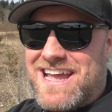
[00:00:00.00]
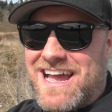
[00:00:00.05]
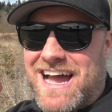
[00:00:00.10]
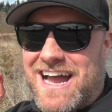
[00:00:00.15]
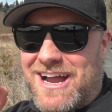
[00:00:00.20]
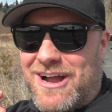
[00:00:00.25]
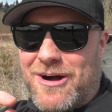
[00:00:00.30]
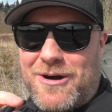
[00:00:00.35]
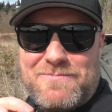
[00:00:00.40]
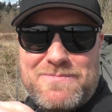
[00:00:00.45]

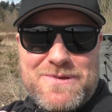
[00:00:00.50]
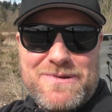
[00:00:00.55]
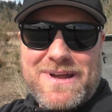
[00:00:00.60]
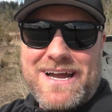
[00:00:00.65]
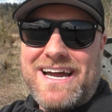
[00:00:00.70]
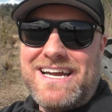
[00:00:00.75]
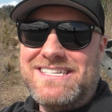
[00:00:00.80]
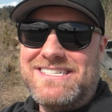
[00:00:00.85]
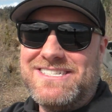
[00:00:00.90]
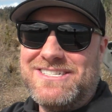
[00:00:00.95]
I hope you
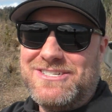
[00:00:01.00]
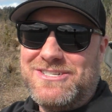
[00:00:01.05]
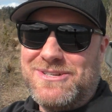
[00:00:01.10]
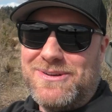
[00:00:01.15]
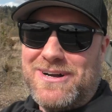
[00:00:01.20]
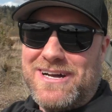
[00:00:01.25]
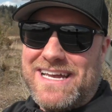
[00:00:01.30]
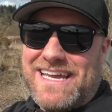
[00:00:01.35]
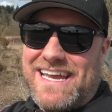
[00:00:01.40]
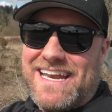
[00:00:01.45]
guys
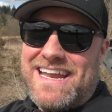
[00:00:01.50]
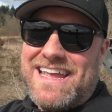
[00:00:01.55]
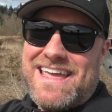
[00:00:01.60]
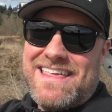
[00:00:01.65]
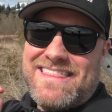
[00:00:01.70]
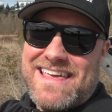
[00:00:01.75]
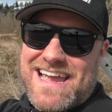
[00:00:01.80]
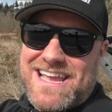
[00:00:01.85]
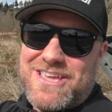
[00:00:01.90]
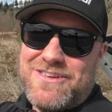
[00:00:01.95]
enjoy it.
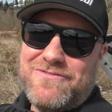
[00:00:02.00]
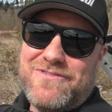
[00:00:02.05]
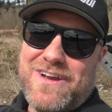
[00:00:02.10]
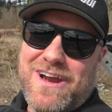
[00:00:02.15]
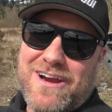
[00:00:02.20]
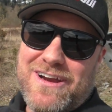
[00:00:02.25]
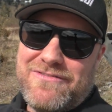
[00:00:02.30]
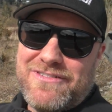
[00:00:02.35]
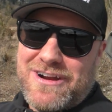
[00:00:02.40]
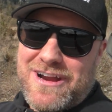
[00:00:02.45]
Thank you
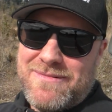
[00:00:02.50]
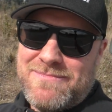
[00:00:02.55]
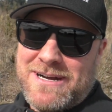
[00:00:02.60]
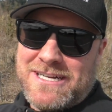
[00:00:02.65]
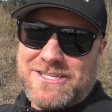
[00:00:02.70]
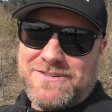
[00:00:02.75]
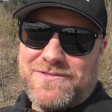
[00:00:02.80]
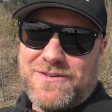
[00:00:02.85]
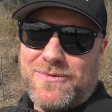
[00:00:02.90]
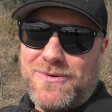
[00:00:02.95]
very, very
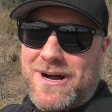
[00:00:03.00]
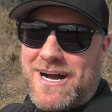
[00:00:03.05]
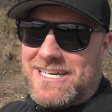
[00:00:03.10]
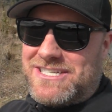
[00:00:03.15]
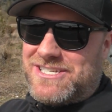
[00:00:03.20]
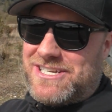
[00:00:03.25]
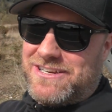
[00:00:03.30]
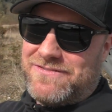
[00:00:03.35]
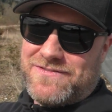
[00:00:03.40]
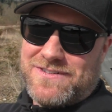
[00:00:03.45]
much for
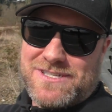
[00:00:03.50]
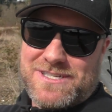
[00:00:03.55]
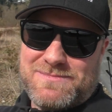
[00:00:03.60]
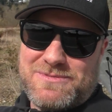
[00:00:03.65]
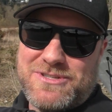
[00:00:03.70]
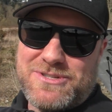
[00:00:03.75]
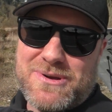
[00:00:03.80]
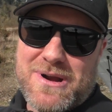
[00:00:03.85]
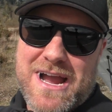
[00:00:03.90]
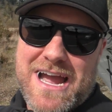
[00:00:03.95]
watching, for
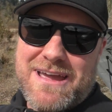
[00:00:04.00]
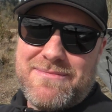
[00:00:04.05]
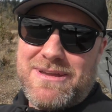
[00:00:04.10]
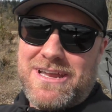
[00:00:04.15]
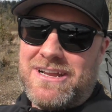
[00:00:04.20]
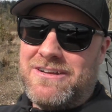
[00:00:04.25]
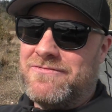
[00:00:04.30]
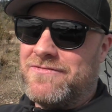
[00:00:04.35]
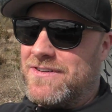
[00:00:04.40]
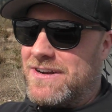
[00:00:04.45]

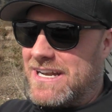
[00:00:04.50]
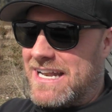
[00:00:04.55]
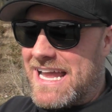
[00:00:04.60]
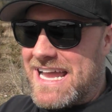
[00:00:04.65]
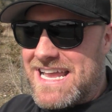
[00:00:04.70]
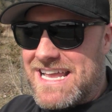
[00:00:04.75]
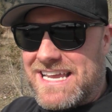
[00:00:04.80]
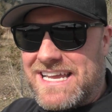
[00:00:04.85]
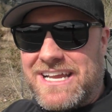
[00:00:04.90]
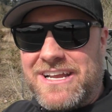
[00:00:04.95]
subscribing, for
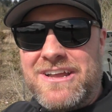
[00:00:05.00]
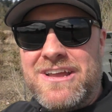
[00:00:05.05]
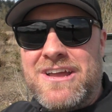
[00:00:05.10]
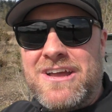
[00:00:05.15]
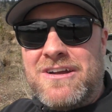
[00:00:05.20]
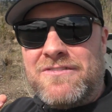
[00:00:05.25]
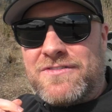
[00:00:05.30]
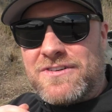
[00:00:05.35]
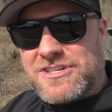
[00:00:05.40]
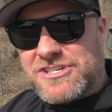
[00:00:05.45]
liking,
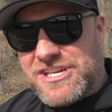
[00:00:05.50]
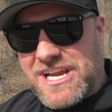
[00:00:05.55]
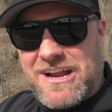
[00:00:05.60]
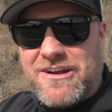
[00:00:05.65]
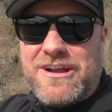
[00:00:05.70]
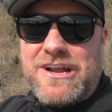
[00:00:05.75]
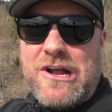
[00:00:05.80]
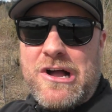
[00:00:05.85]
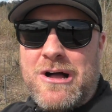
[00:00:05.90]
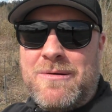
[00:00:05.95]
for
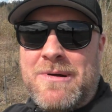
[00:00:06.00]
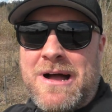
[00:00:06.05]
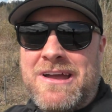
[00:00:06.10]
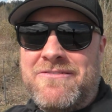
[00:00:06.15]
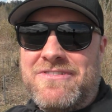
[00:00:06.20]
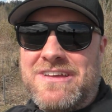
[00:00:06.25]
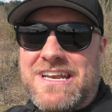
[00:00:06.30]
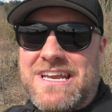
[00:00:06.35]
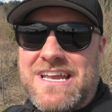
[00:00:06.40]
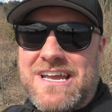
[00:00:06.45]
sharing all my
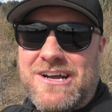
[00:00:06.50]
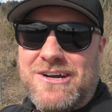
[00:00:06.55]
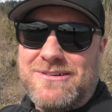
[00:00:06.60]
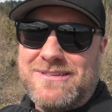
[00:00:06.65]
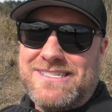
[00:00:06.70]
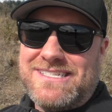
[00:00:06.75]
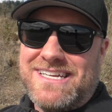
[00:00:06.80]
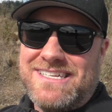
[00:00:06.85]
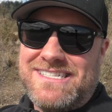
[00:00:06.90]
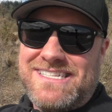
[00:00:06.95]

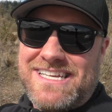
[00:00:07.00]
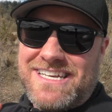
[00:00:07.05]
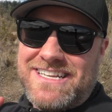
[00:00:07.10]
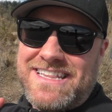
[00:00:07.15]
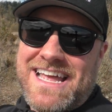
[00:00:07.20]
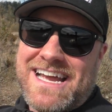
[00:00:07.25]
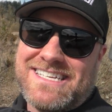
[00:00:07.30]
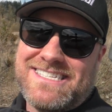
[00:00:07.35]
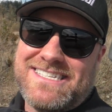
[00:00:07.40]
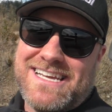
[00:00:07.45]
videos. Until
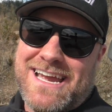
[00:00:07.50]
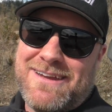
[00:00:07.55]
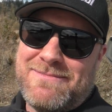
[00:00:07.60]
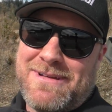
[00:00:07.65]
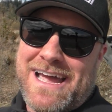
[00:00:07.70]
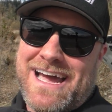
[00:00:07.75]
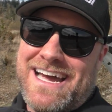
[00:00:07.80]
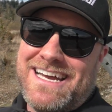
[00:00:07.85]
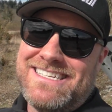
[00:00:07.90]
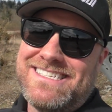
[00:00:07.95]
next time,
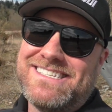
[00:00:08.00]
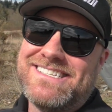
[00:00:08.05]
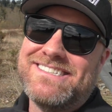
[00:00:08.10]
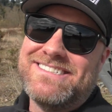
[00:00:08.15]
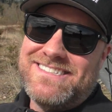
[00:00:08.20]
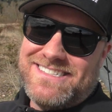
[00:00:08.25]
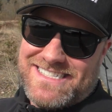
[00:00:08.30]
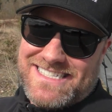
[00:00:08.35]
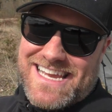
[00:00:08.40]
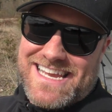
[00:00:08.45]
guys,
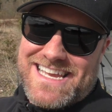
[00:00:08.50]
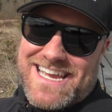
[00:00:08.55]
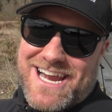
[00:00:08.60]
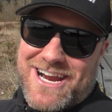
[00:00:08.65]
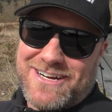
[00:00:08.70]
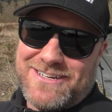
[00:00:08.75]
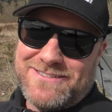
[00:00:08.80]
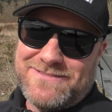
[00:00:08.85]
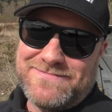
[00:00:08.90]
take care.